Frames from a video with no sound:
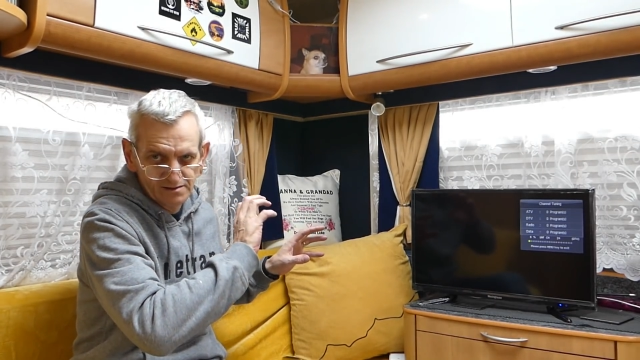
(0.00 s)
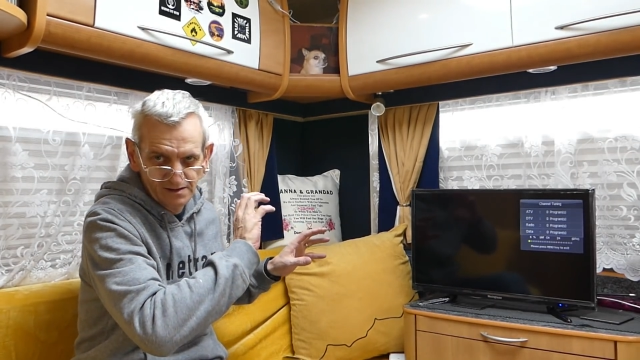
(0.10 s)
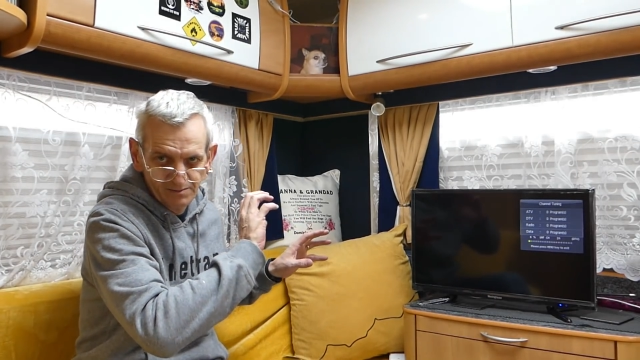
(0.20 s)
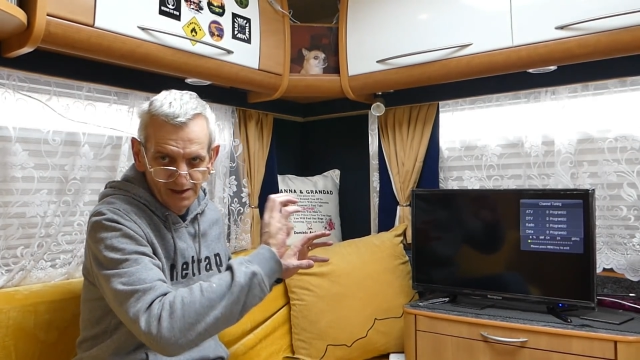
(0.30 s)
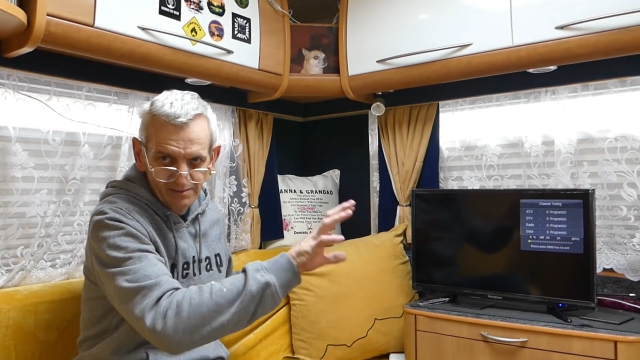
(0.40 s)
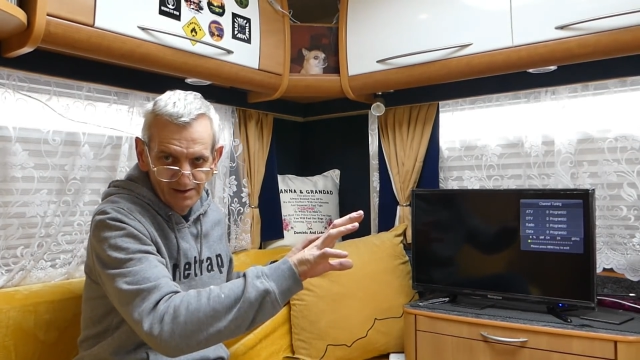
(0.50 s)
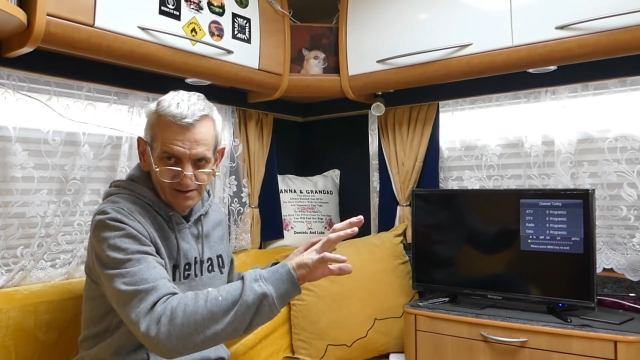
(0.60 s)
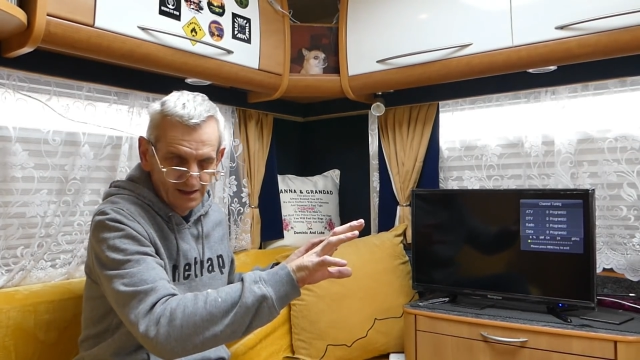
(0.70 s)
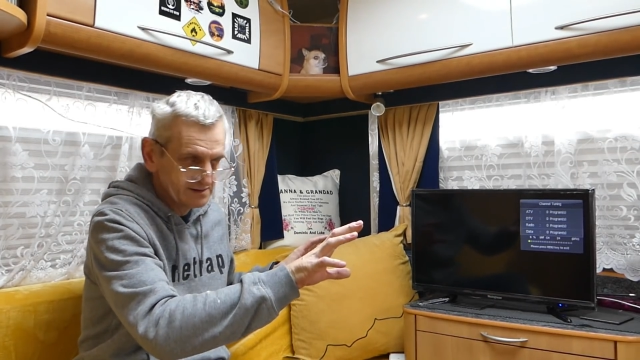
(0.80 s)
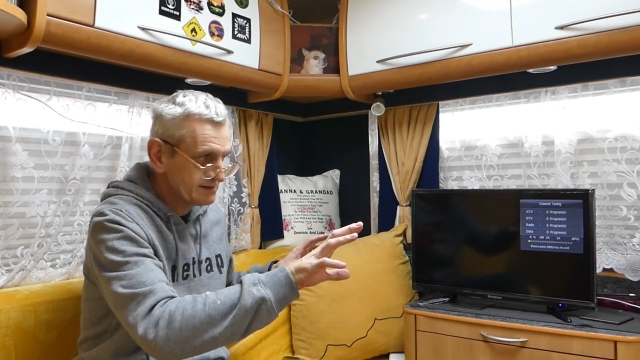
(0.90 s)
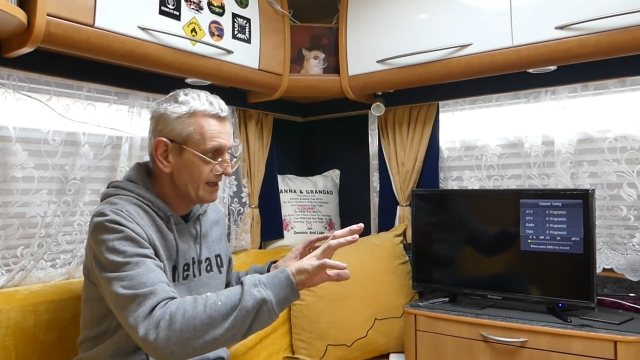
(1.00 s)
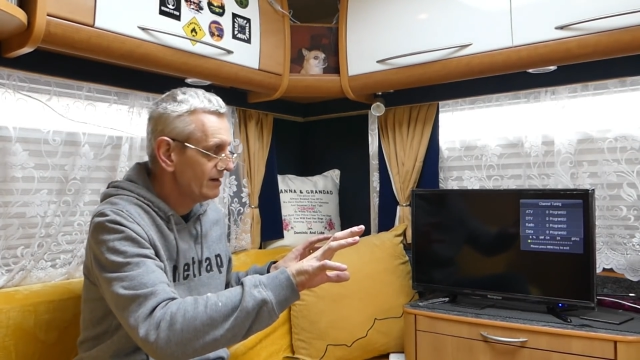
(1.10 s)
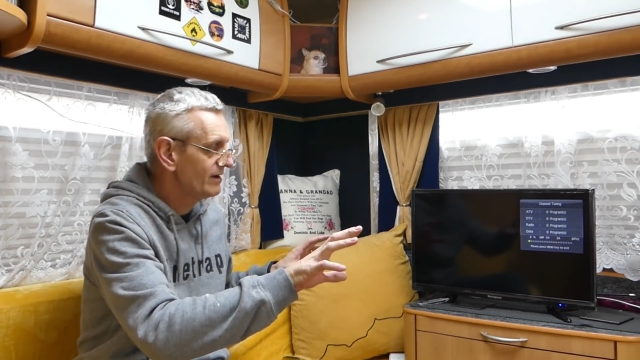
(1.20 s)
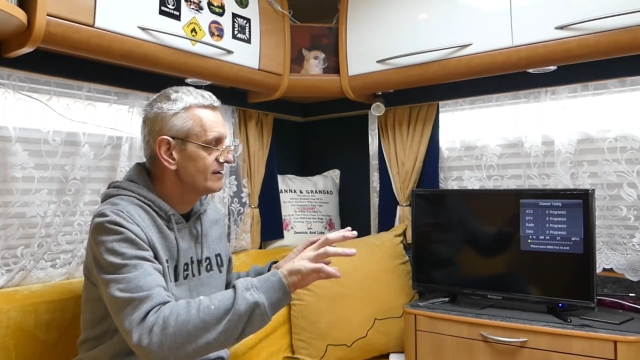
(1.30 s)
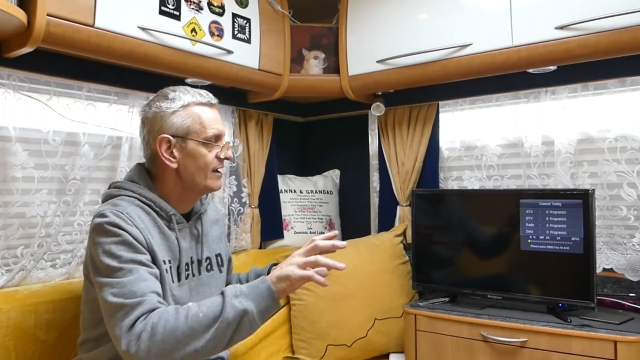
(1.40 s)
to the BBC to tell
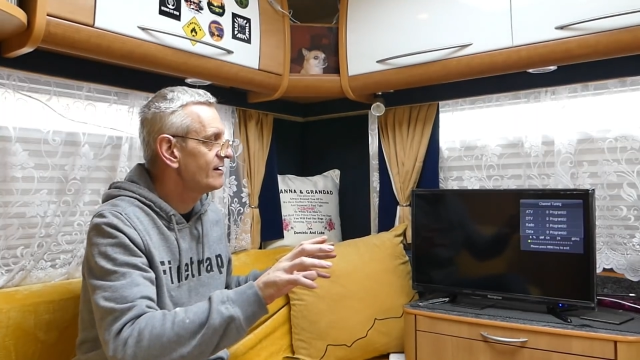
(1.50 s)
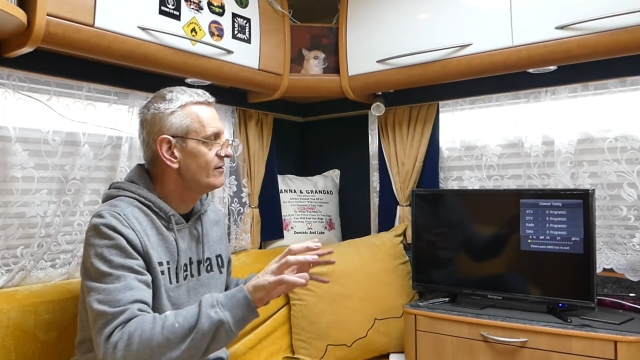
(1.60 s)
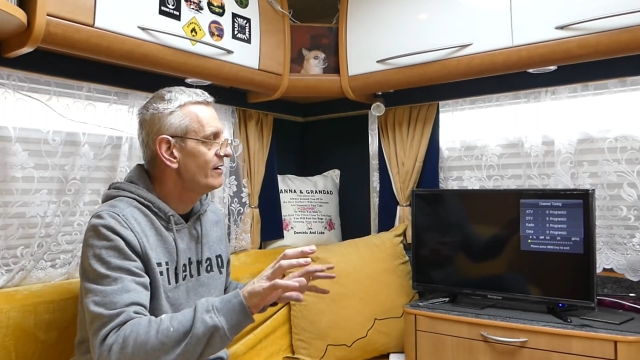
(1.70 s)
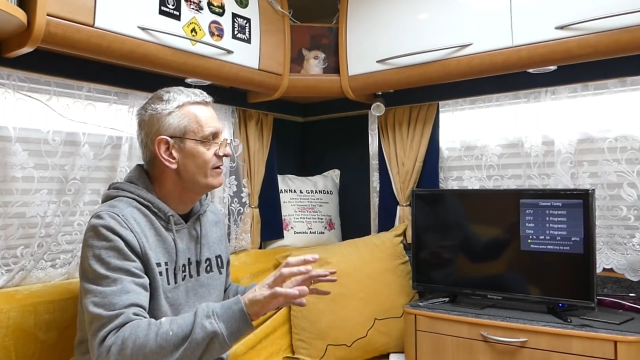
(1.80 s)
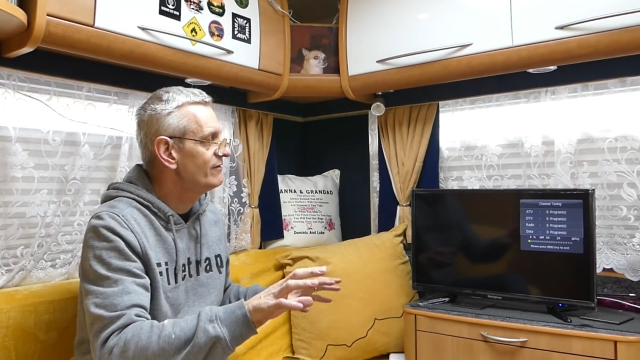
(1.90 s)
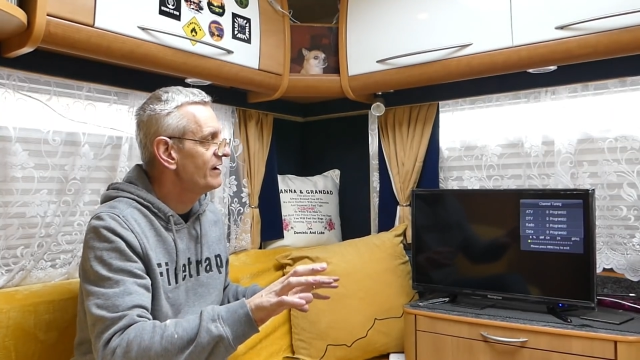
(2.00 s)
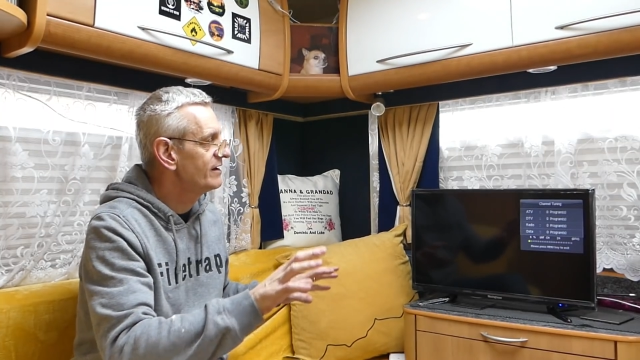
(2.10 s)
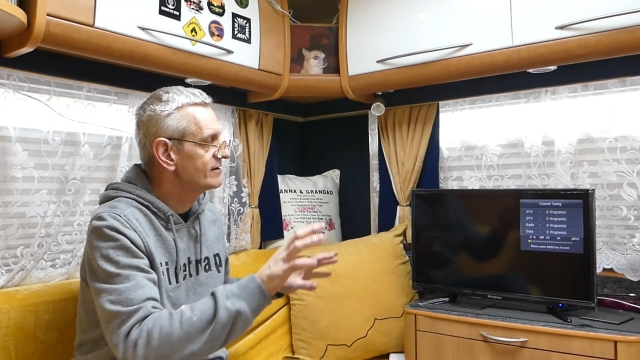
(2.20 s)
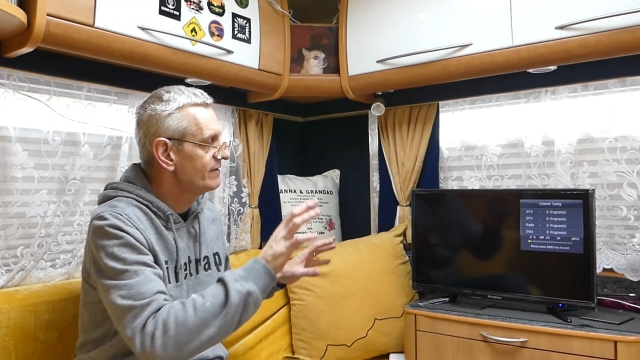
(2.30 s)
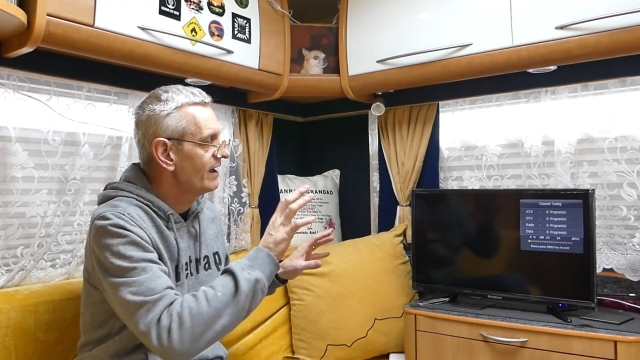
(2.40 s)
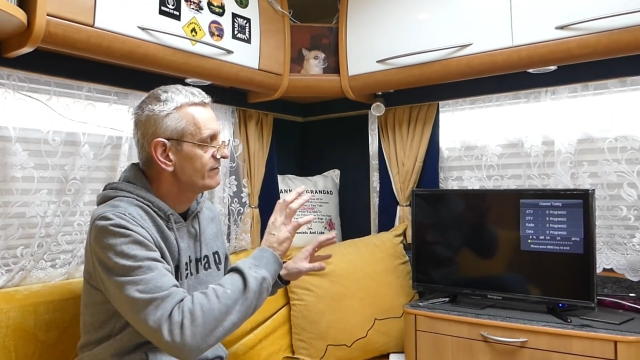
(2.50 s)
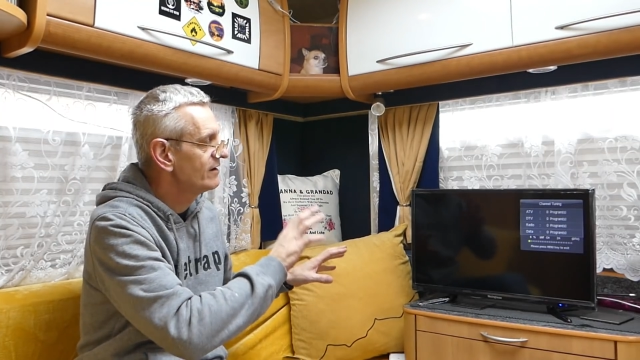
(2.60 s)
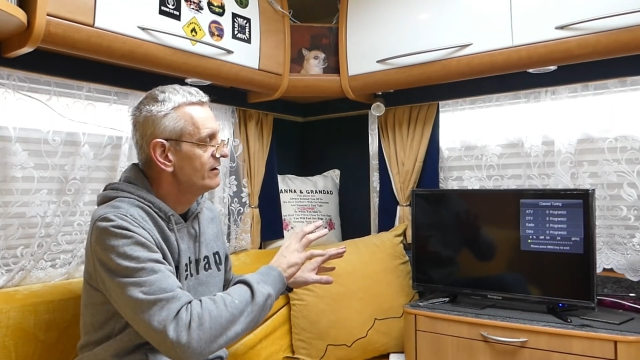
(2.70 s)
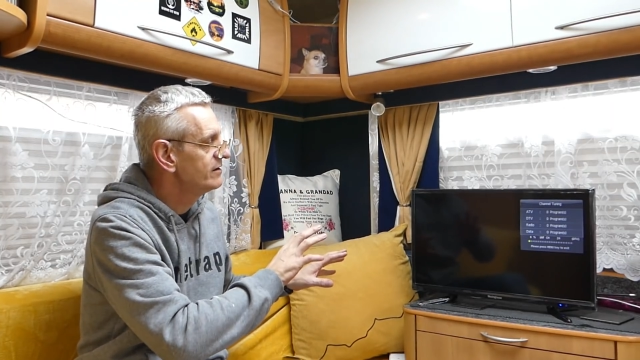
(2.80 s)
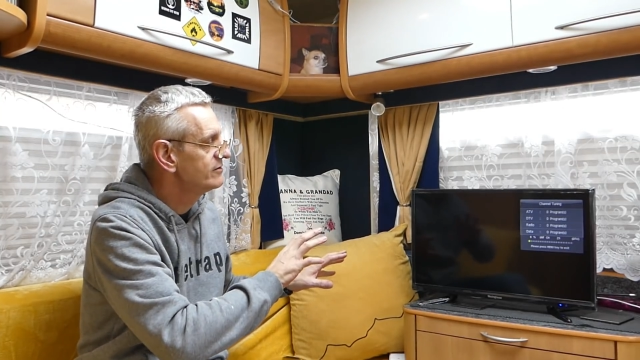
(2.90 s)
them exactly where my van is and that I've
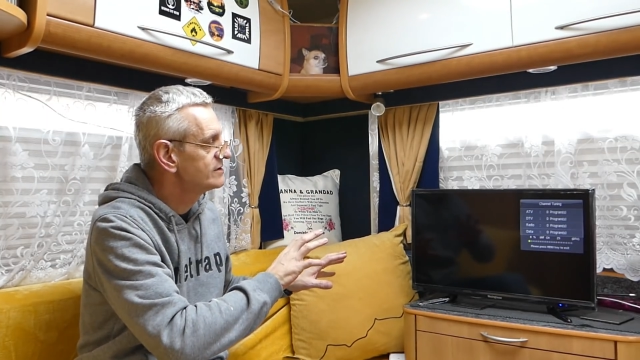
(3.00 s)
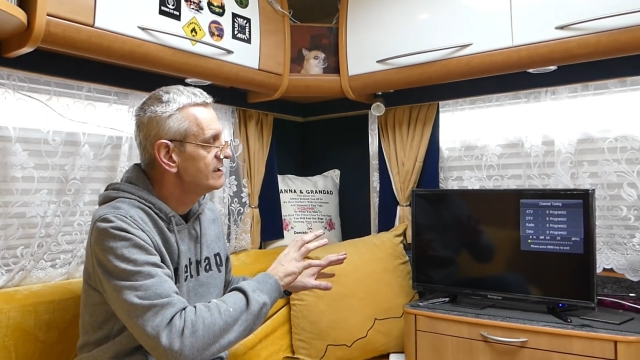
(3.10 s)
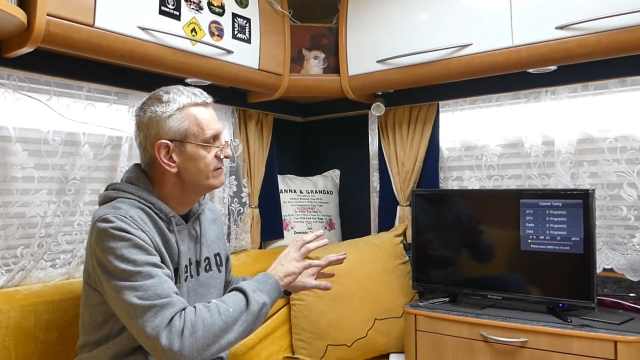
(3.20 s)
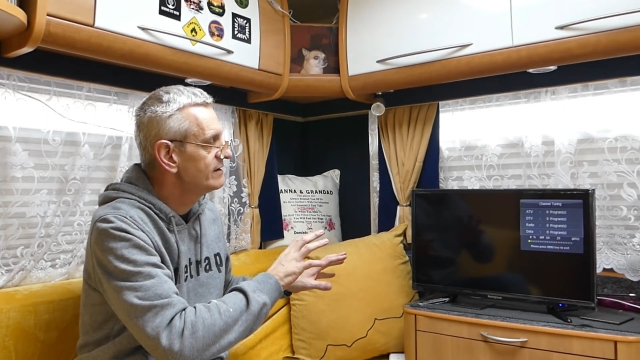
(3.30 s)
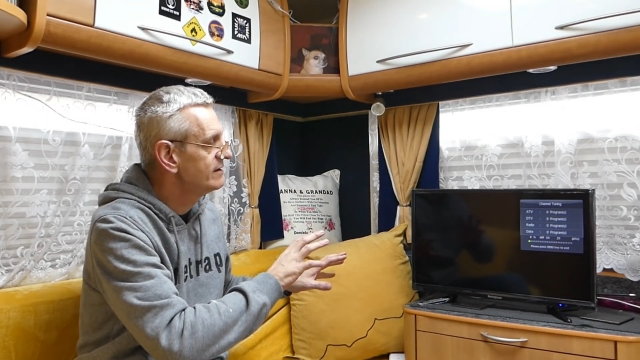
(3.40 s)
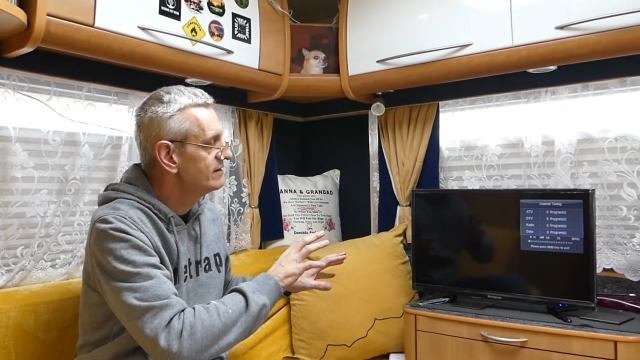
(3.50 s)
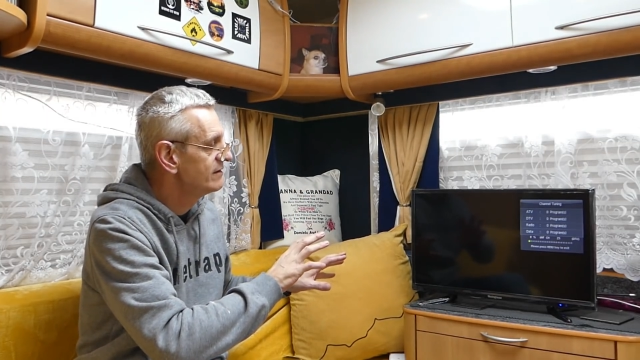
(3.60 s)
got a new TV.